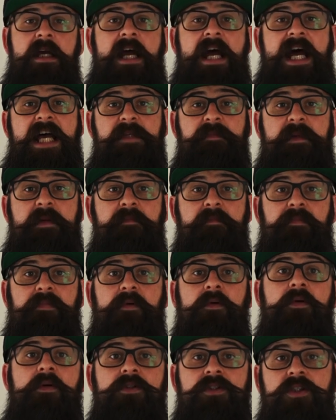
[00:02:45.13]
has been
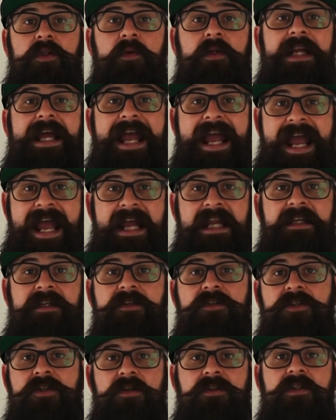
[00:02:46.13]
brought to an
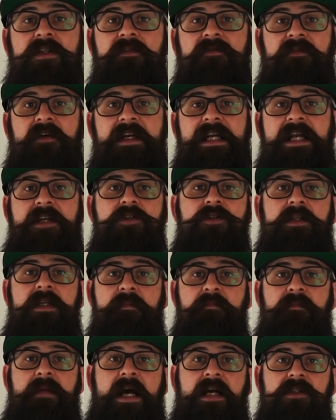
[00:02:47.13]
end due to the financial
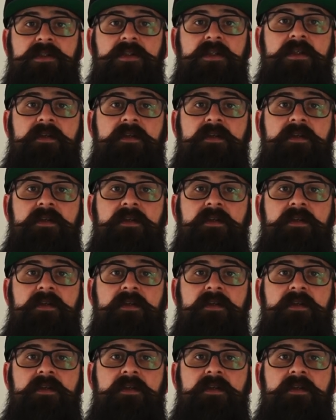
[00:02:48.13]
impact